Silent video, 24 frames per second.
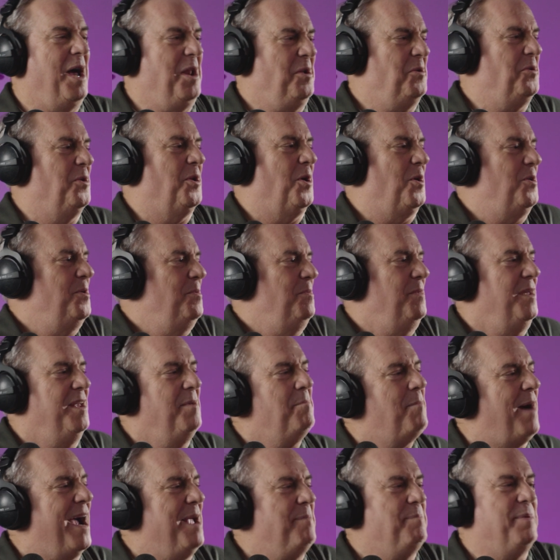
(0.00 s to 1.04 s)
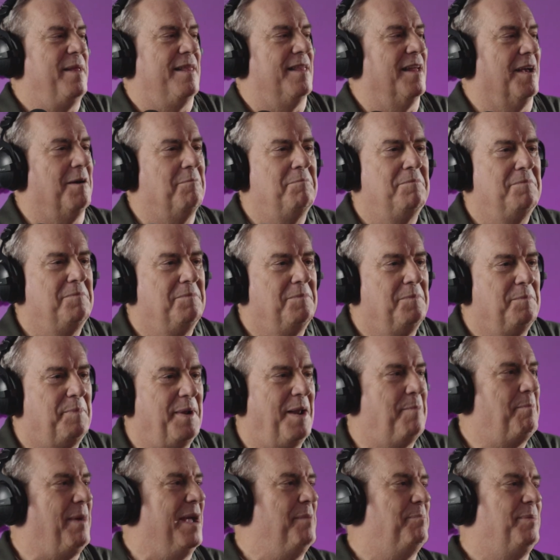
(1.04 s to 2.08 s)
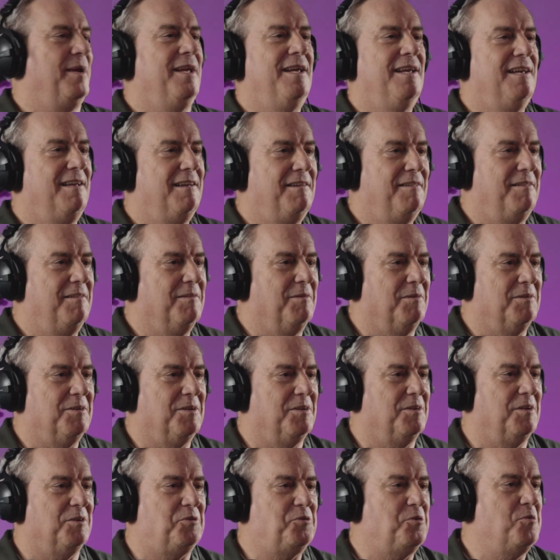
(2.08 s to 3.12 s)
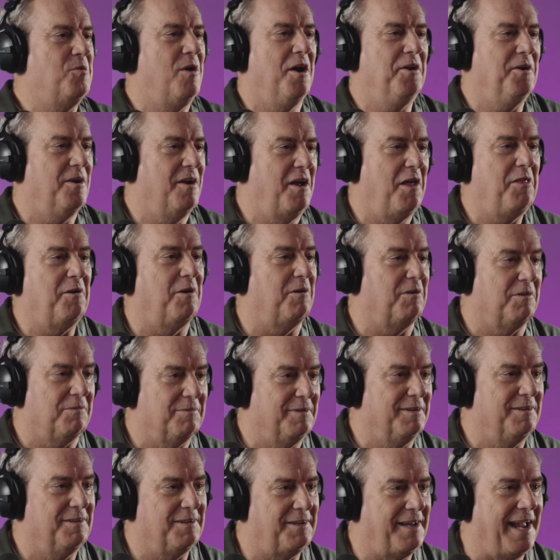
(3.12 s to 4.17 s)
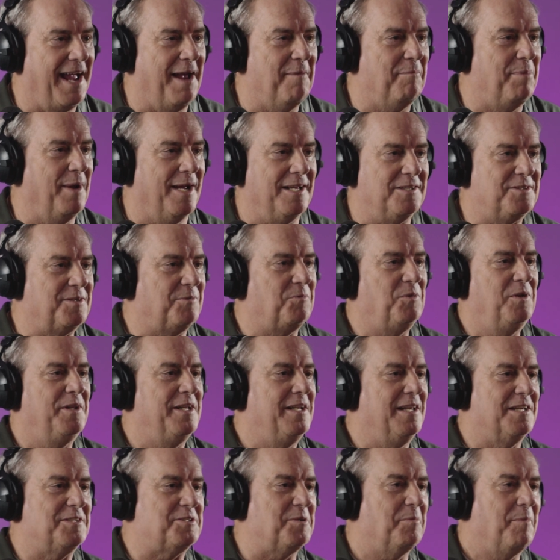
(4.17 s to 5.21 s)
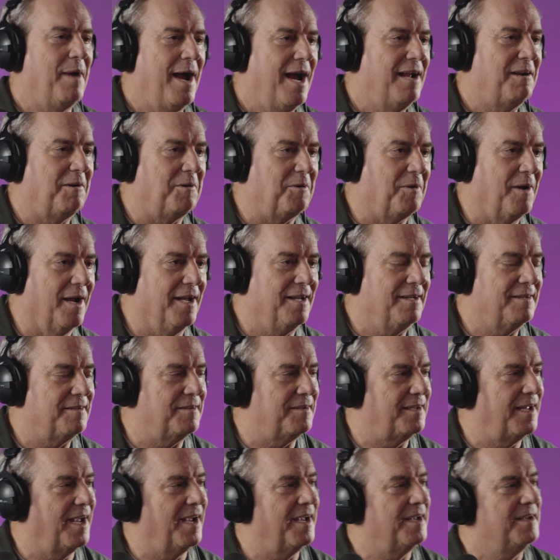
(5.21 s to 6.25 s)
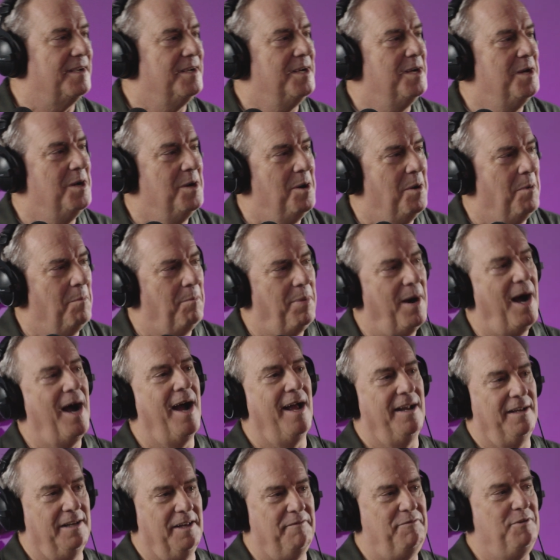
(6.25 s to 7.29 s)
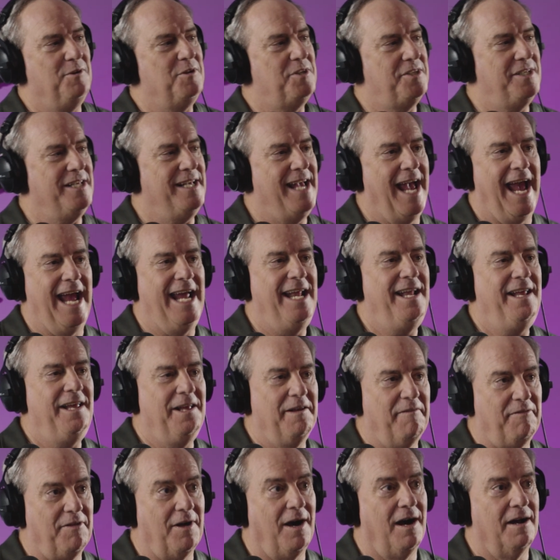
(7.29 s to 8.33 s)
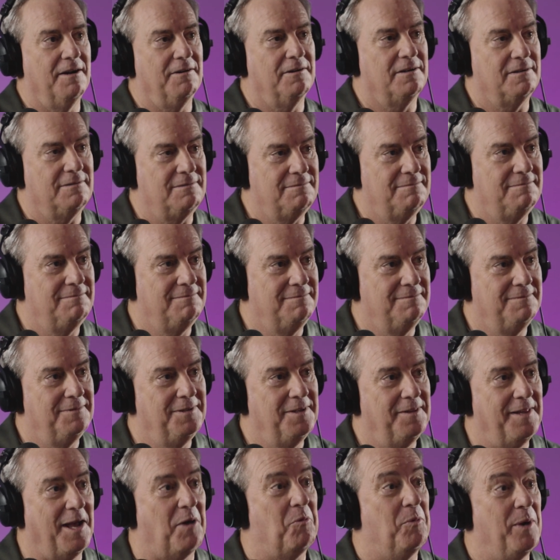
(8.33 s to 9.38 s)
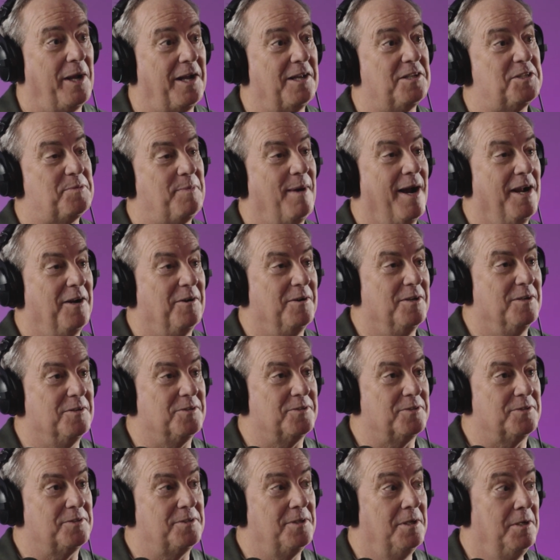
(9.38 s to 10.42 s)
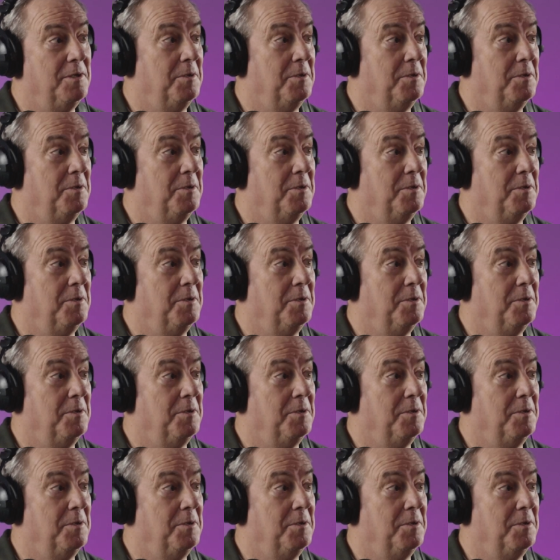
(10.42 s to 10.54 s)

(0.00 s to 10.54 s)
don't know. It might be them, but it might be 200 other campaigns. It really doesn't matter, right? Okay. But if you see 80 of the 100 that Wicked Spider uses,